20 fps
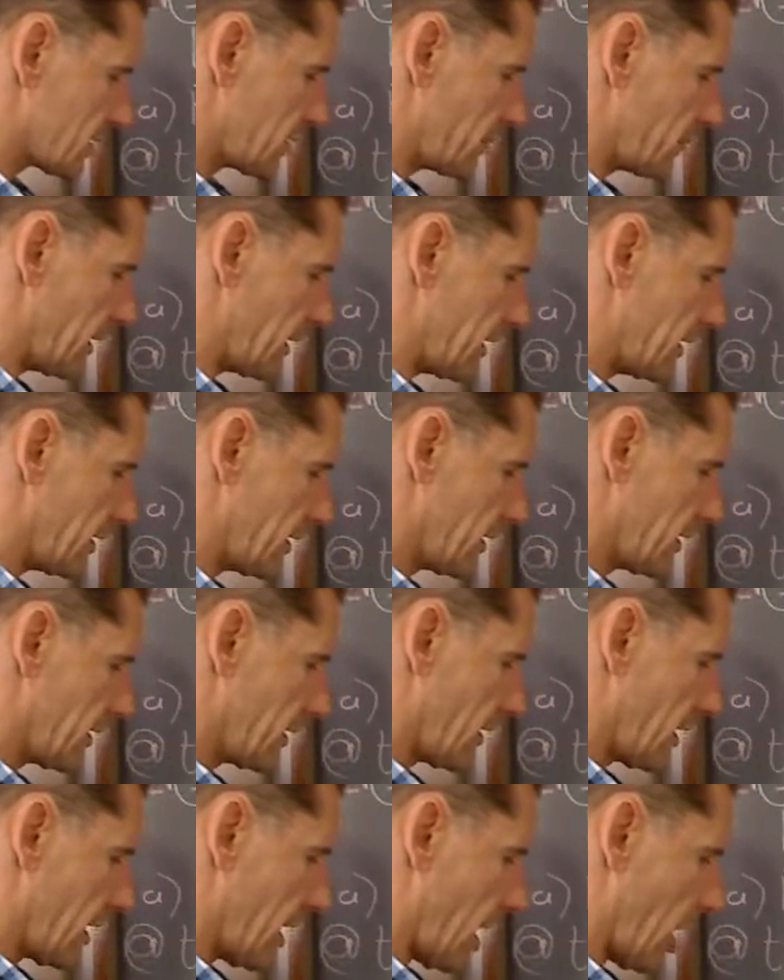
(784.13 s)
simply
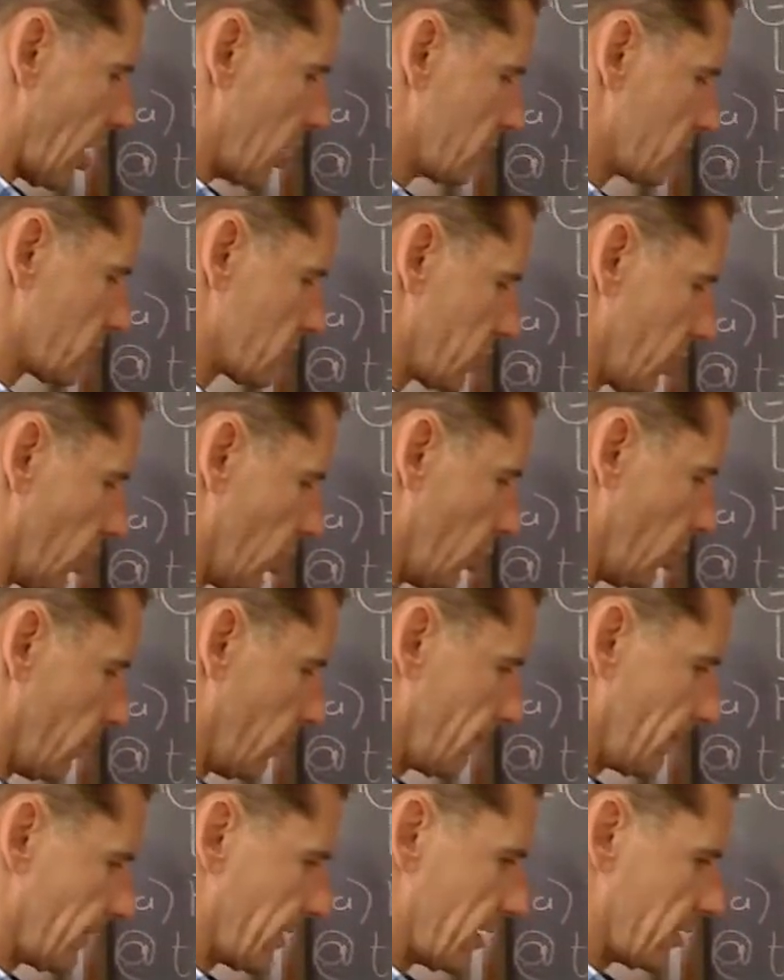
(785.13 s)
Ohm's
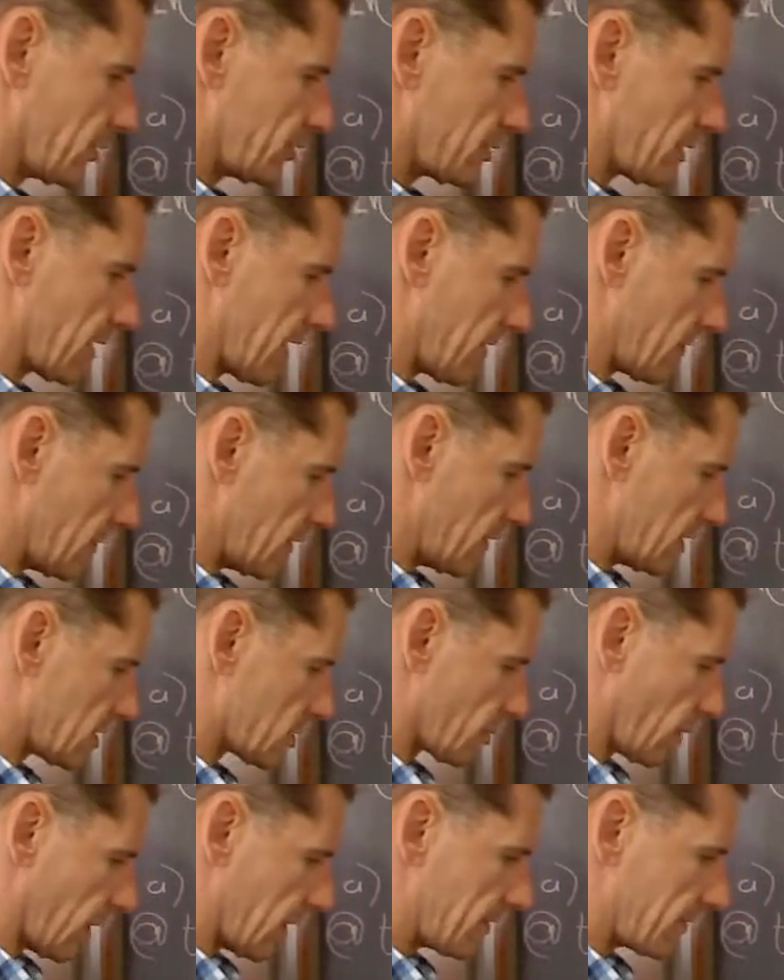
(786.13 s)
law to get
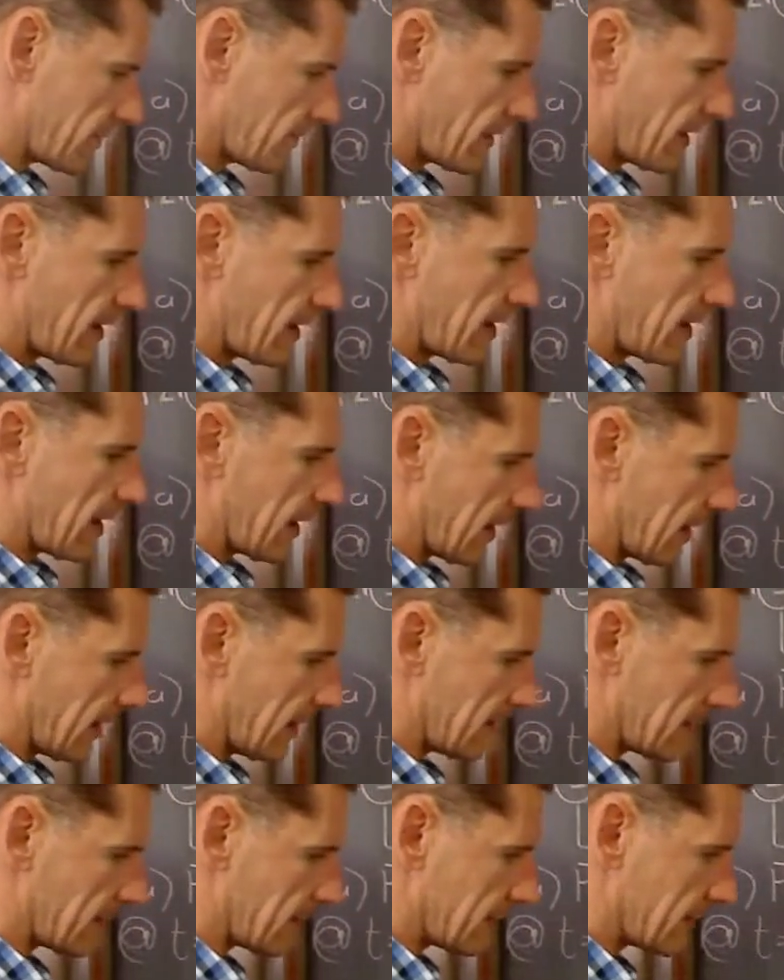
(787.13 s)
this one,
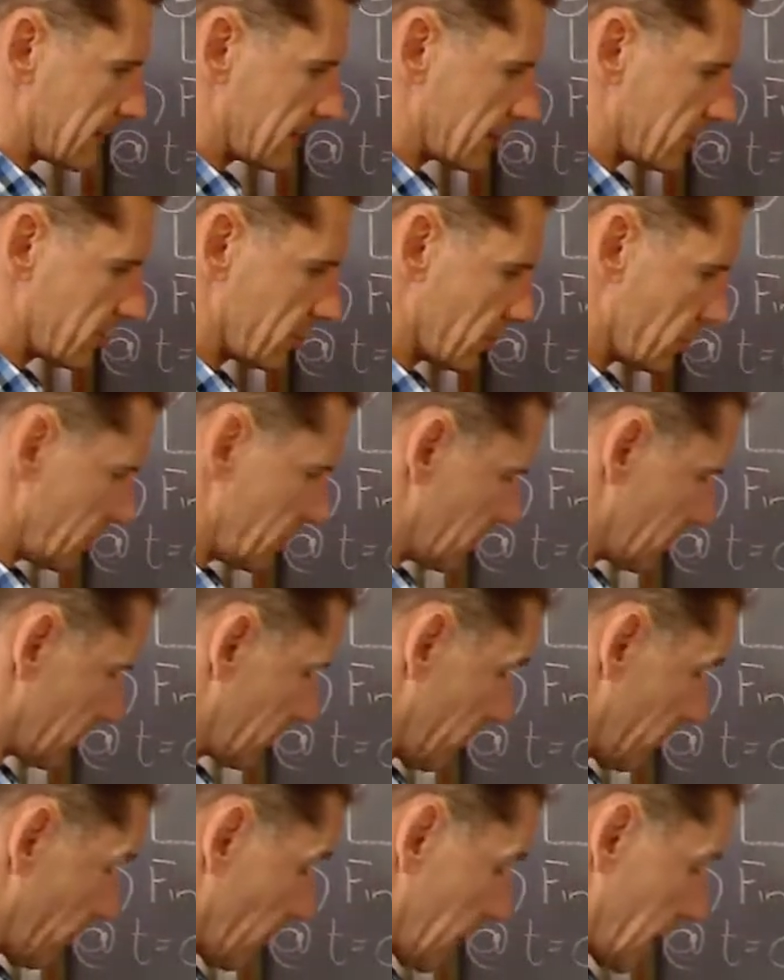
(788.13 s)
and
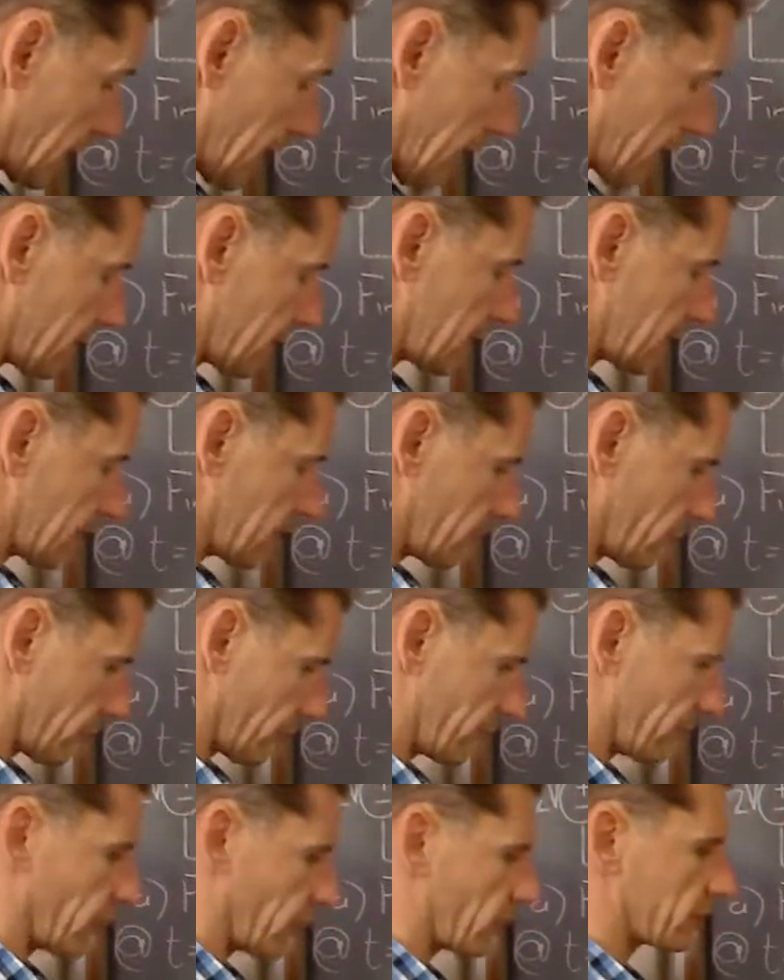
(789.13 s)
for the current and for
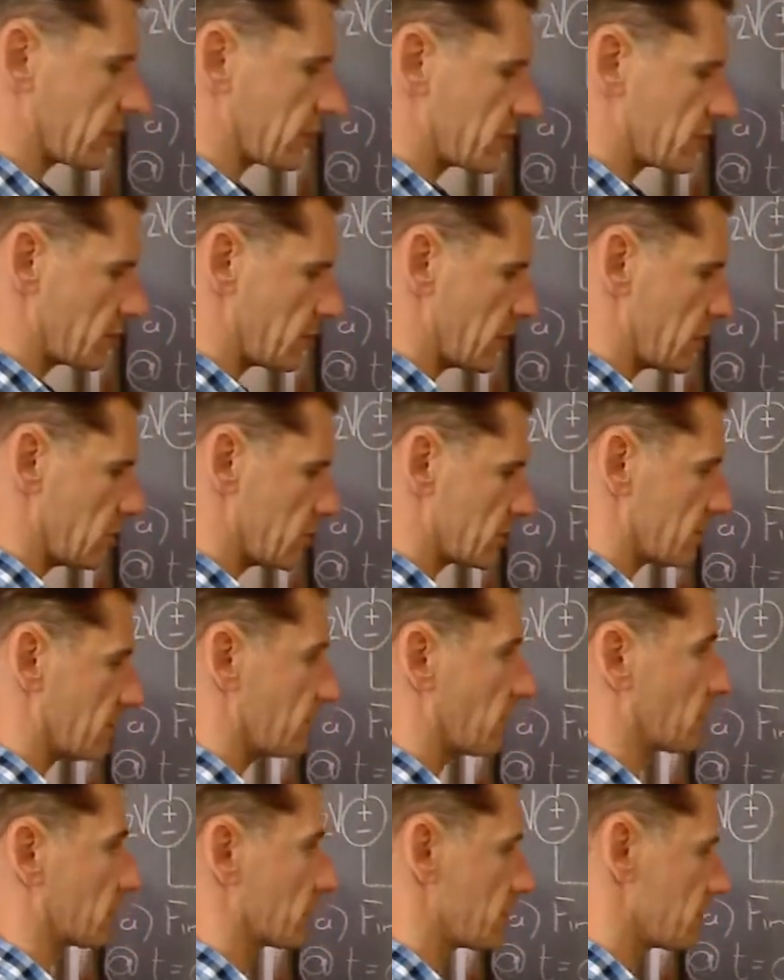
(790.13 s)
the voltage we use the
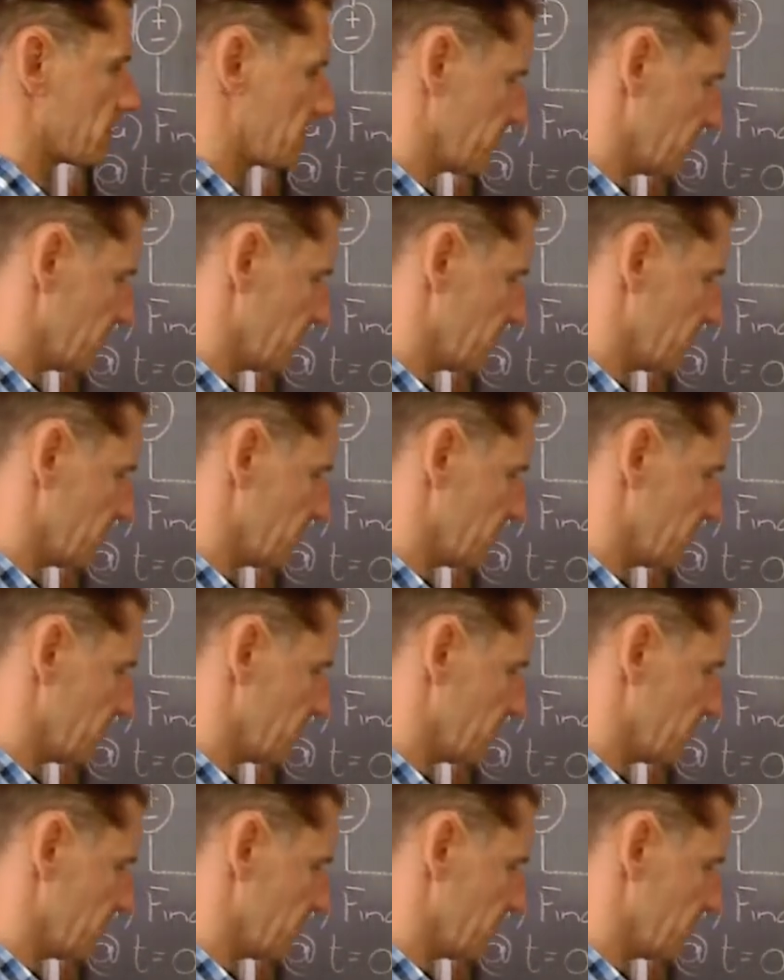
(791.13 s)
voltage